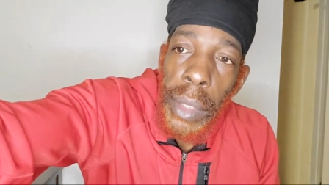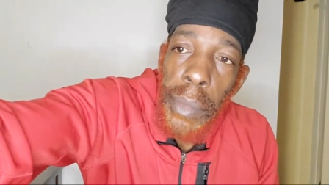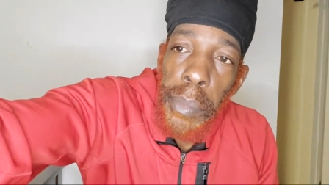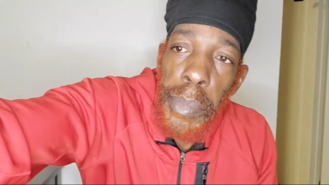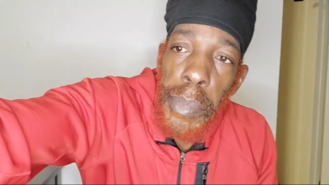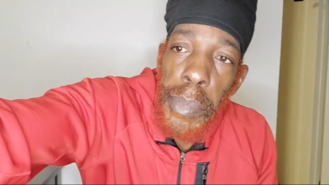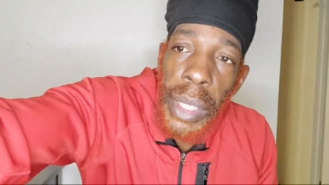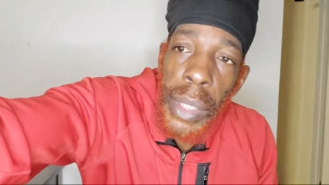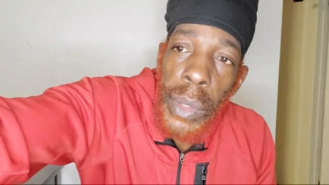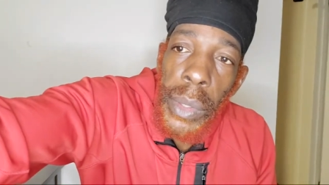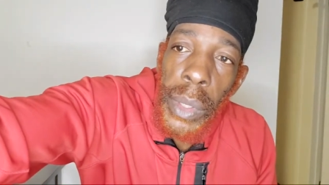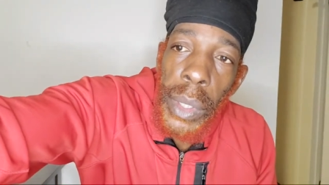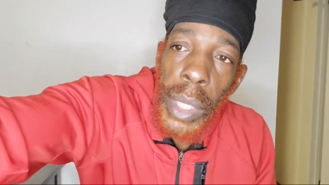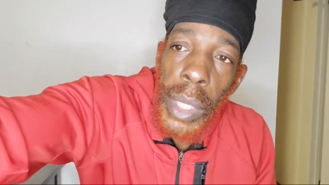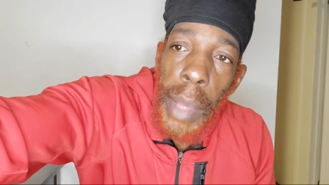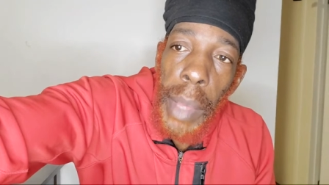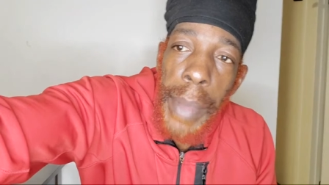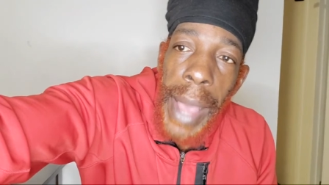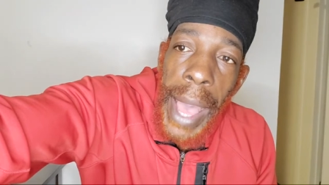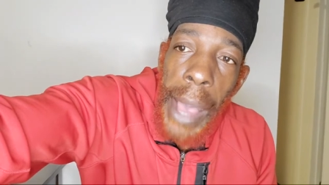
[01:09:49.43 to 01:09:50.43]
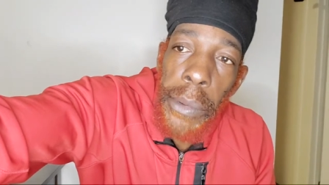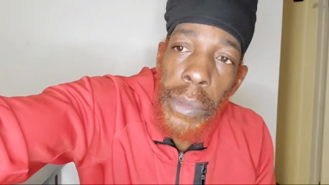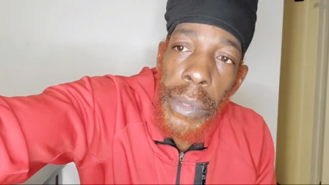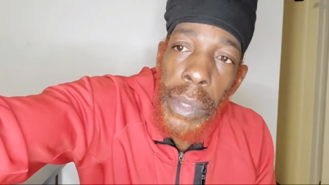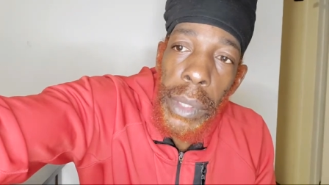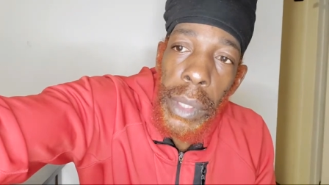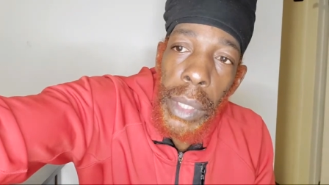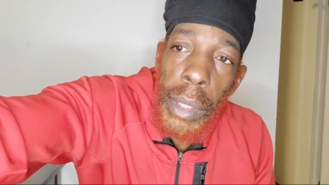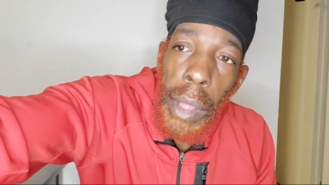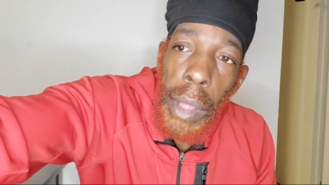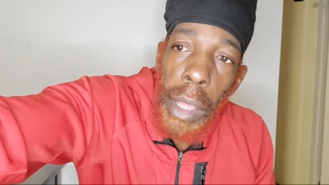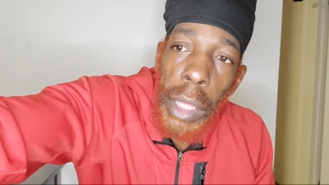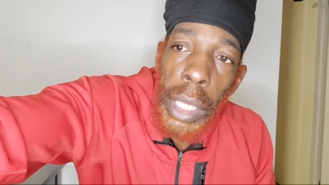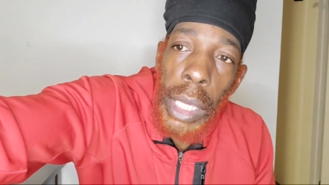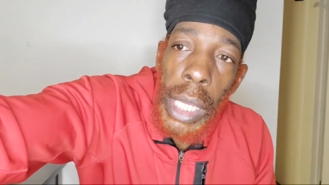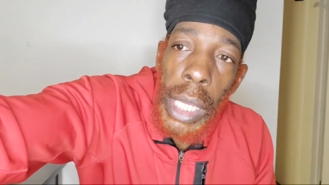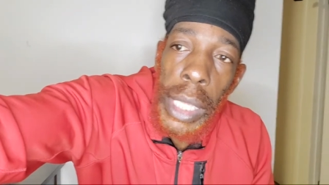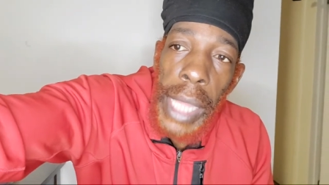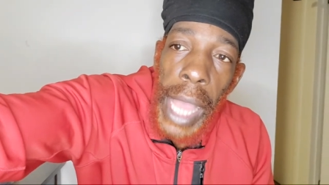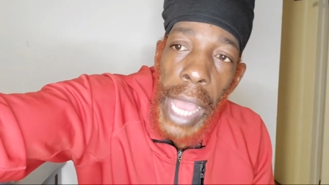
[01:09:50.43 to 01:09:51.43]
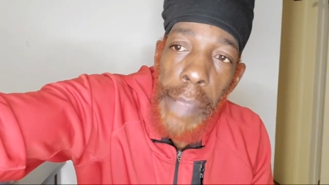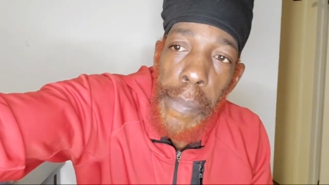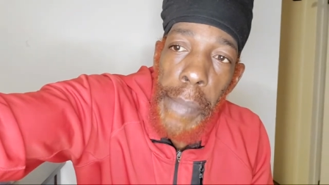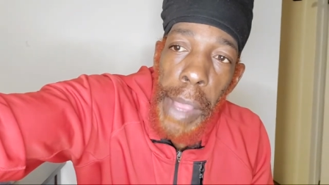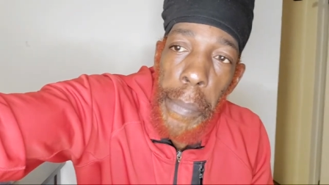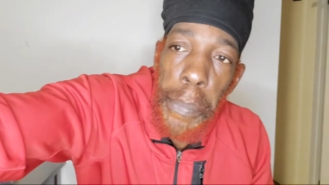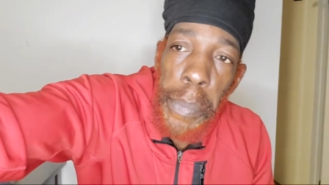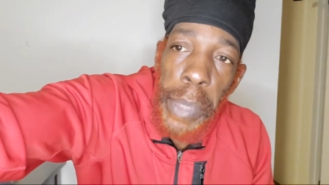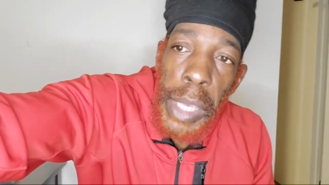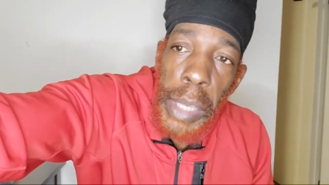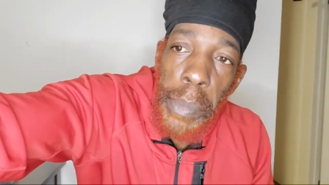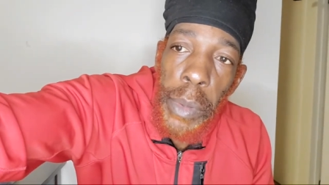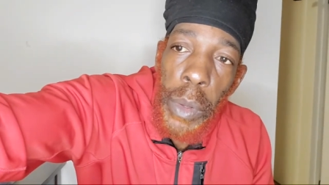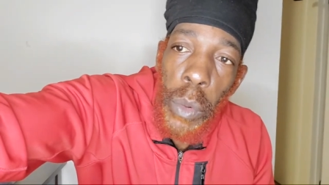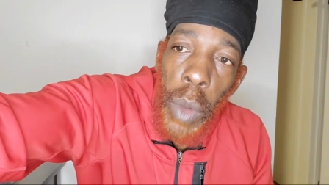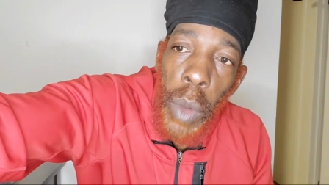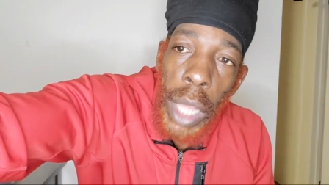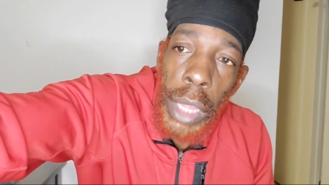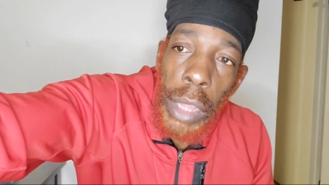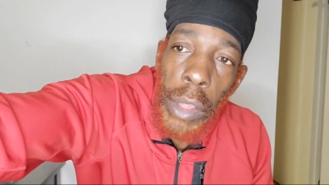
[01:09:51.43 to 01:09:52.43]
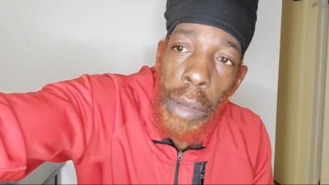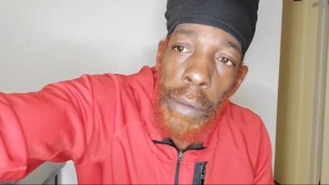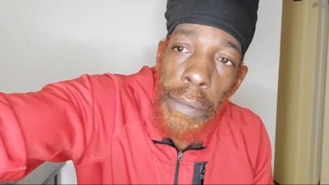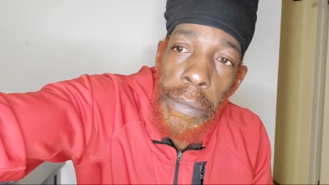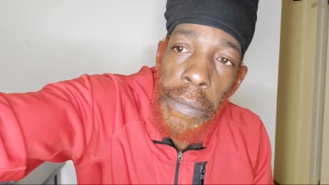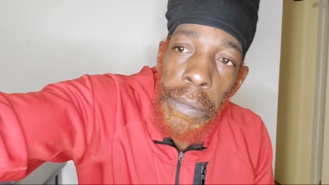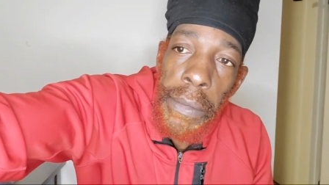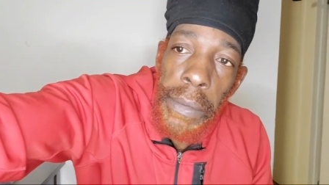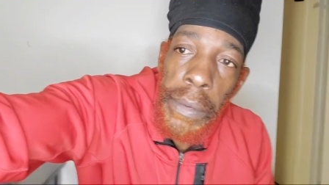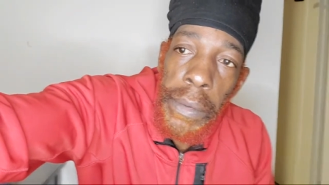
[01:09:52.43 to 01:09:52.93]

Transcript: Peace. I'm out. Good night, my people. One love.